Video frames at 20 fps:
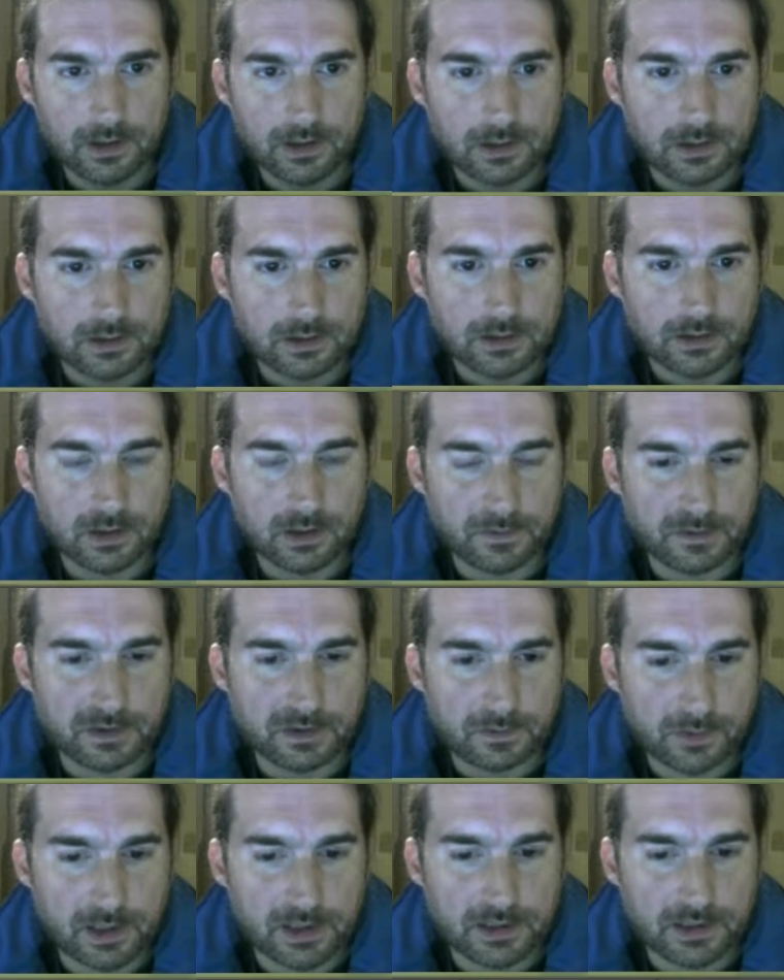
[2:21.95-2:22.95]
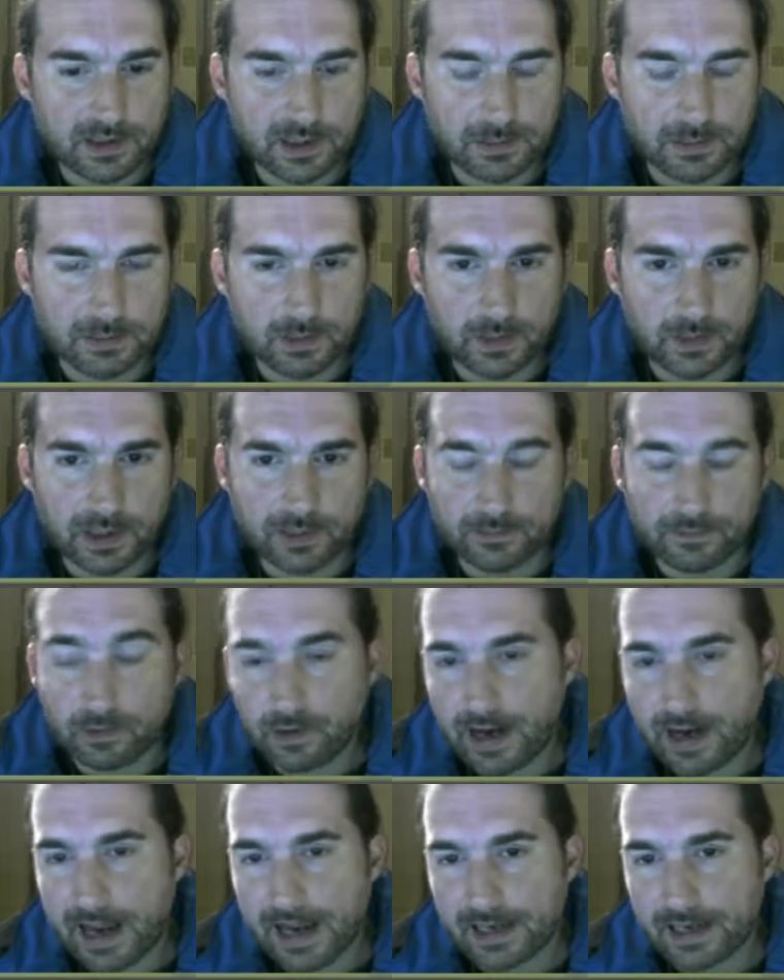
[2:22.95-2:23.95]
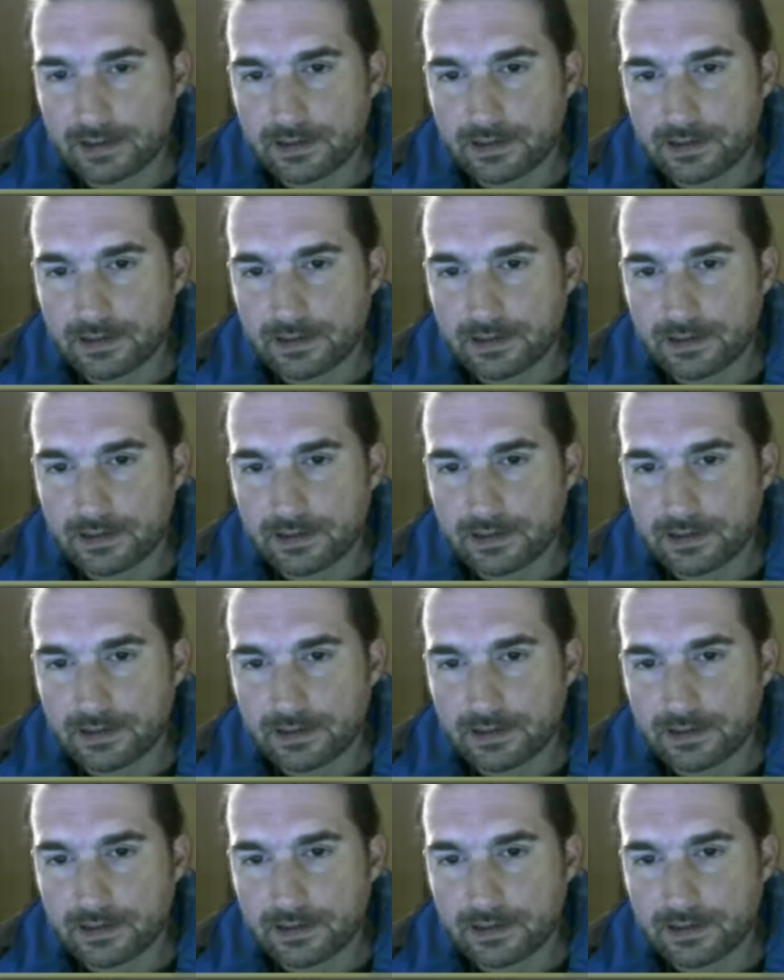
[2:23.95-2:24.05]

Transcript: So for sprite types, we have grass,